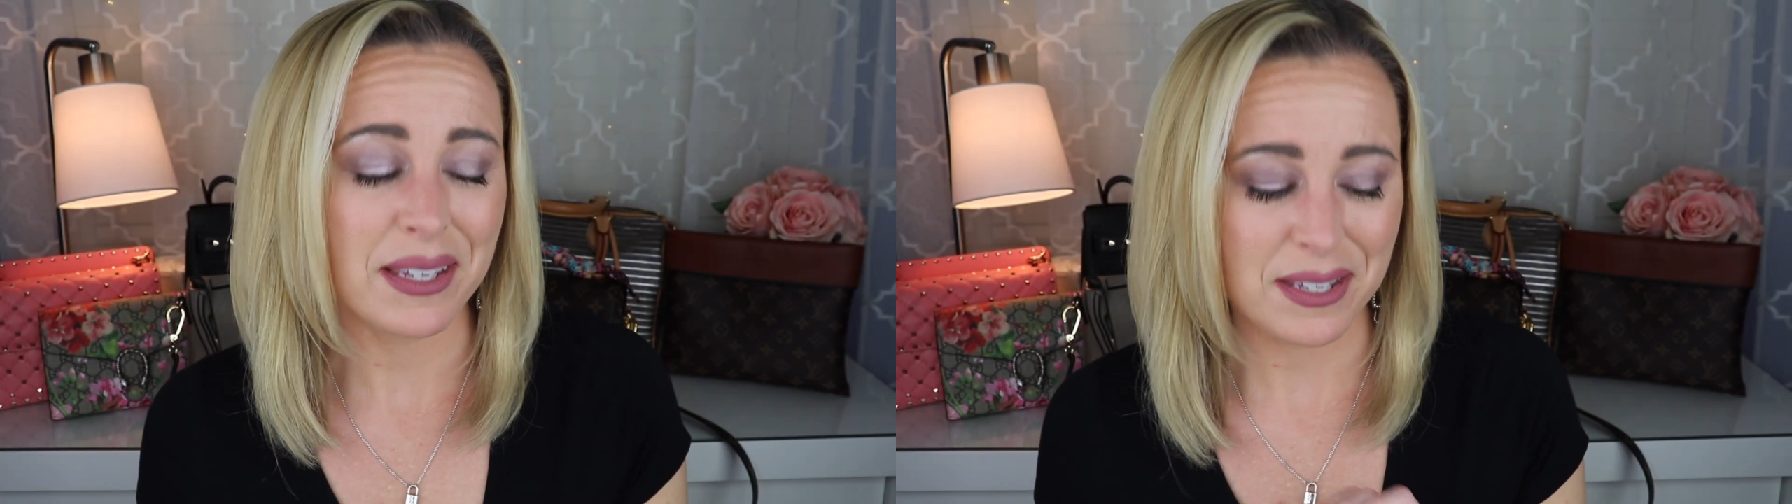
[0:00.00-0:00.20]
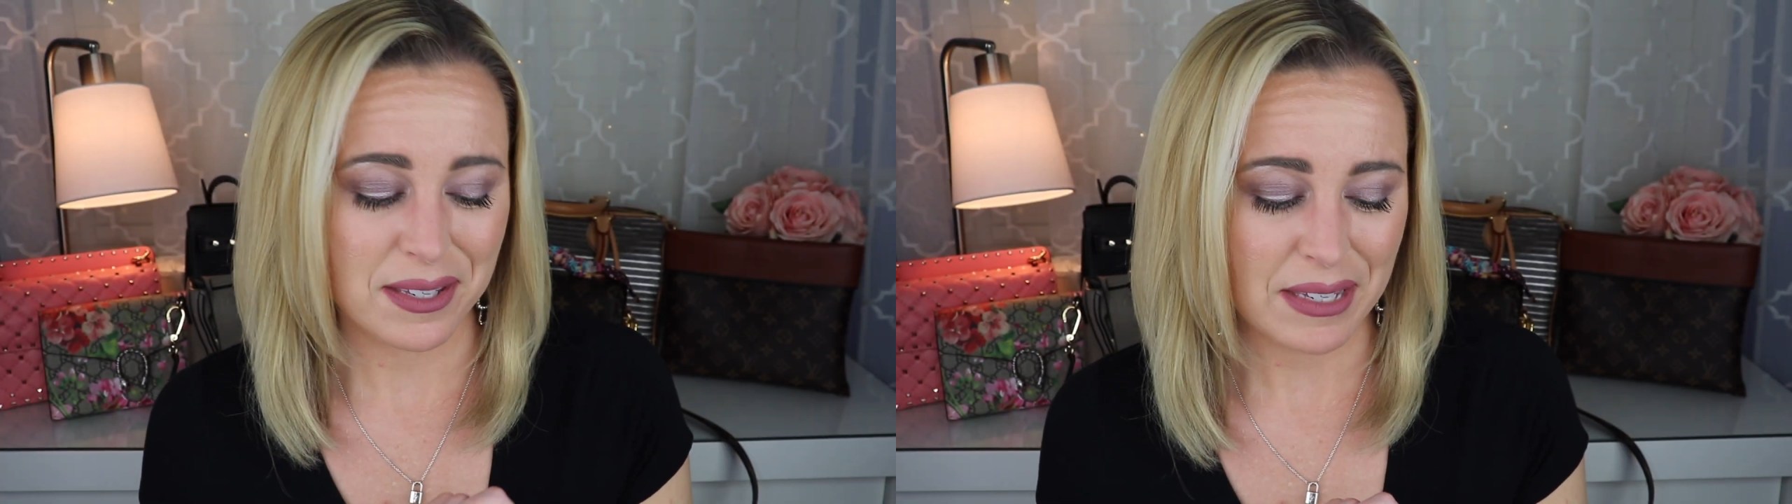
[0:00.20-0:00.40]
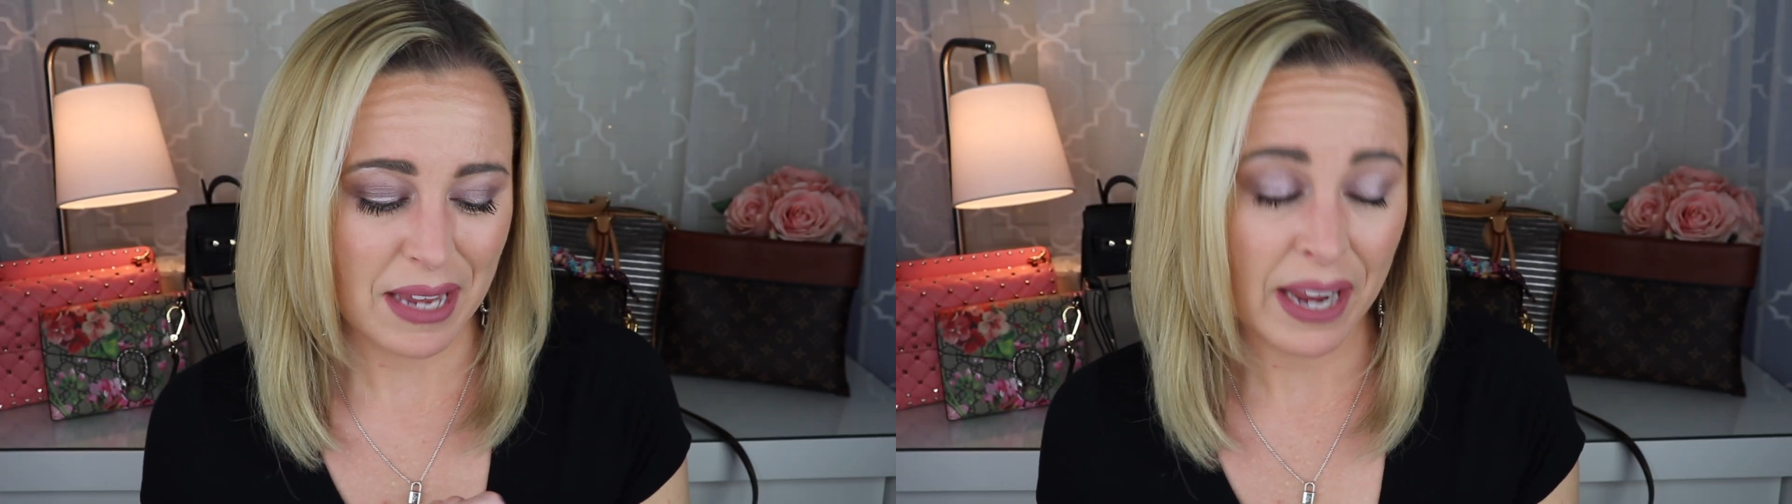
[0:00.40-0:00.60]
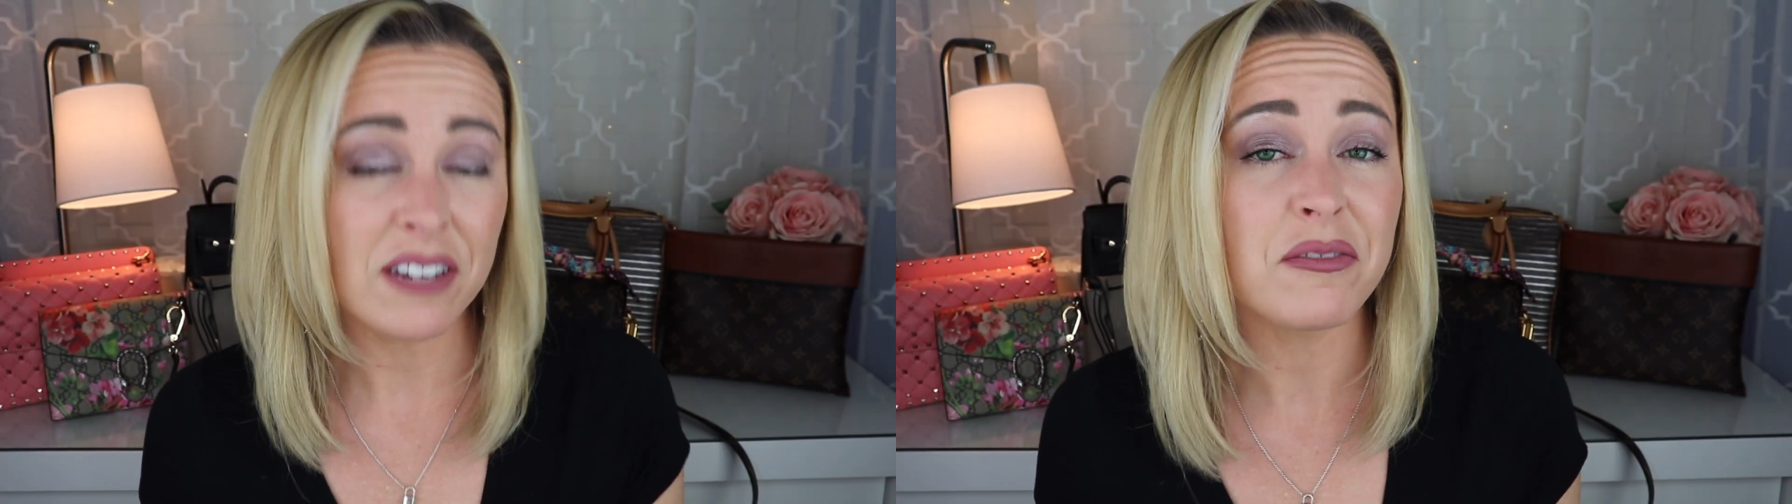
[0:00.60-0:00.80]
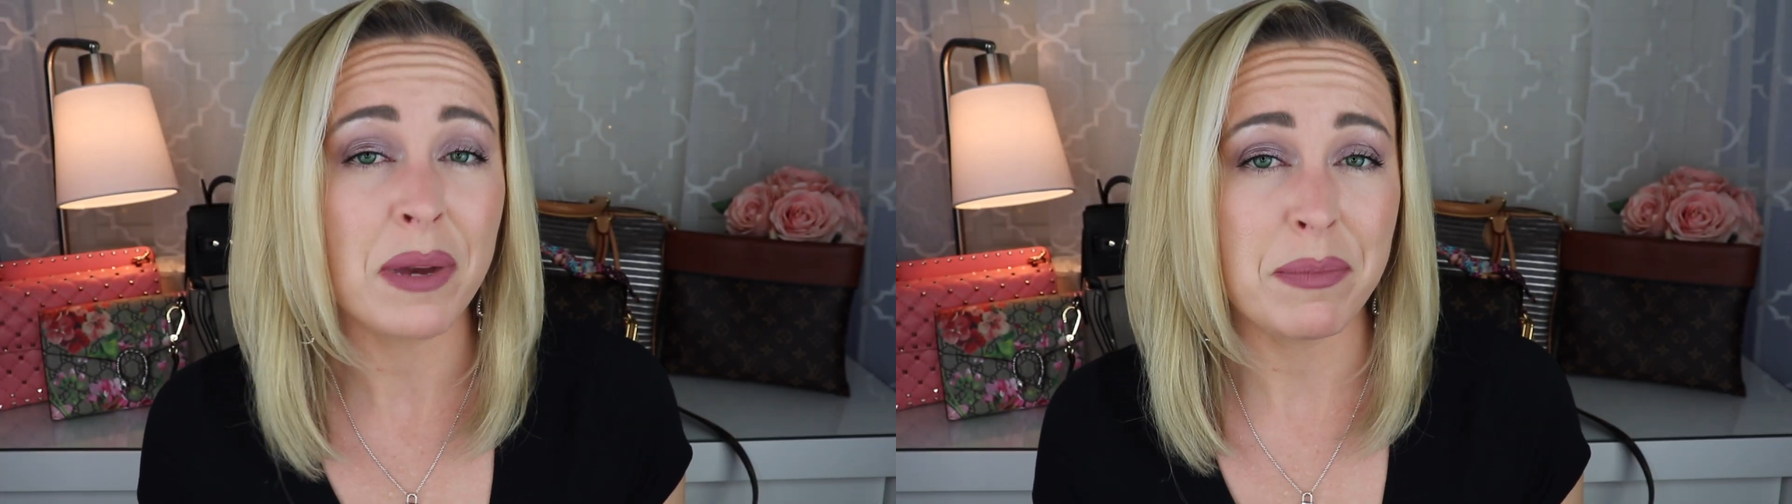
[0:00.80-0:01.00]
is
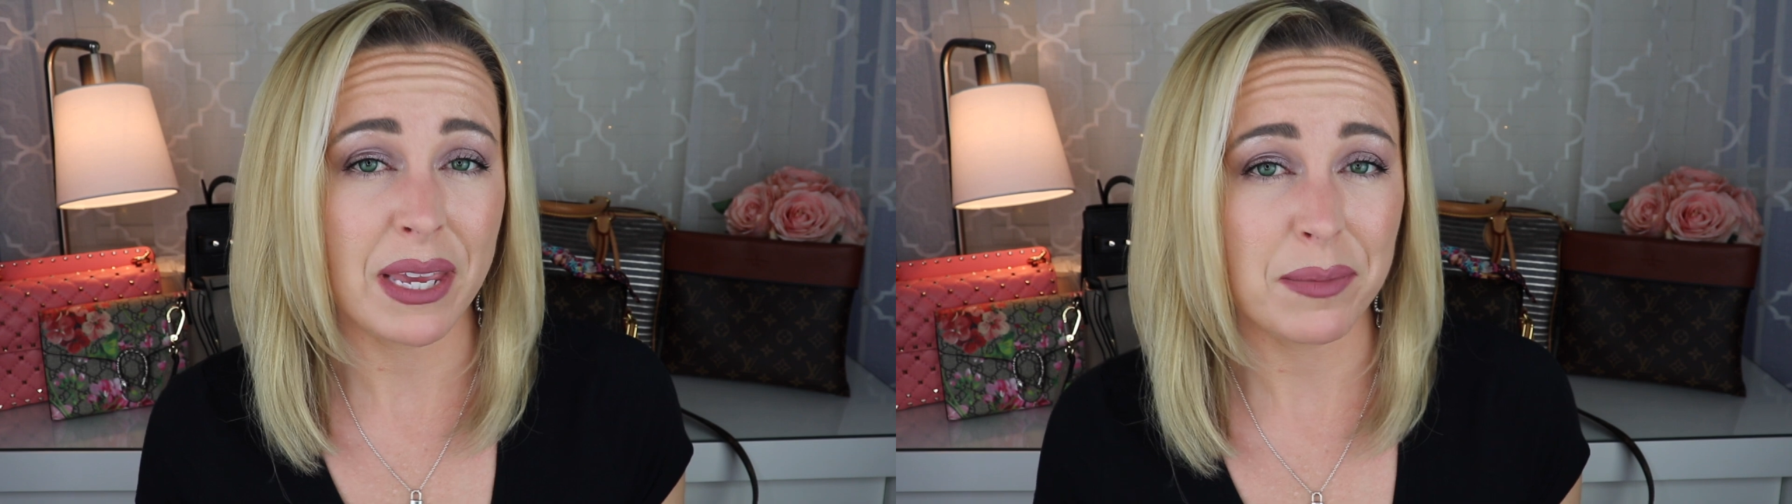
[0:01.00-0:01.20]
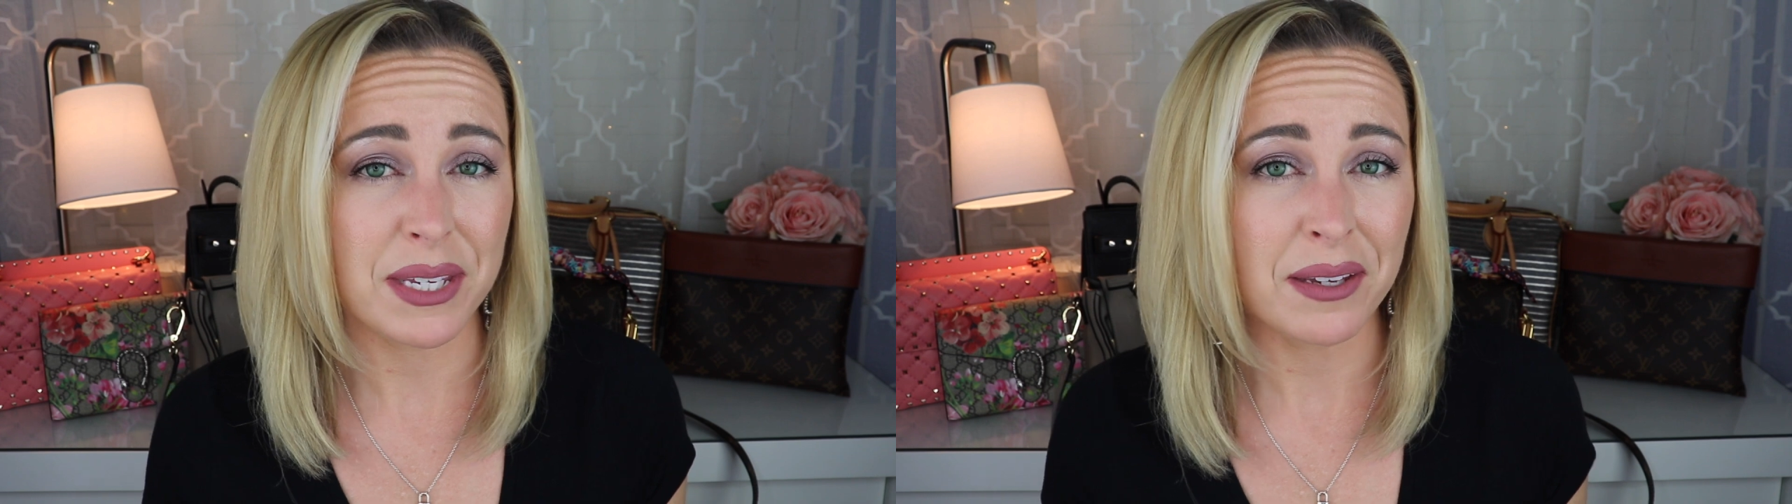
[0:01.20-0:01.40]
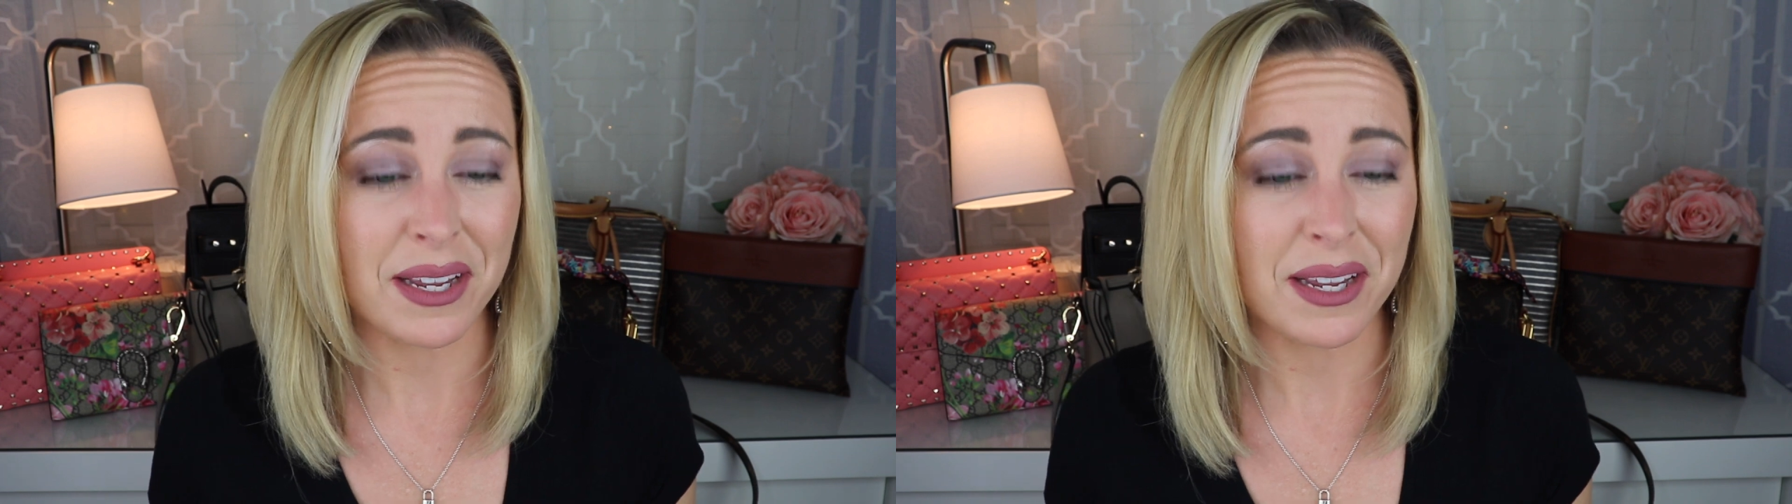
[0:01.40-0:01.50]
kind of my baby.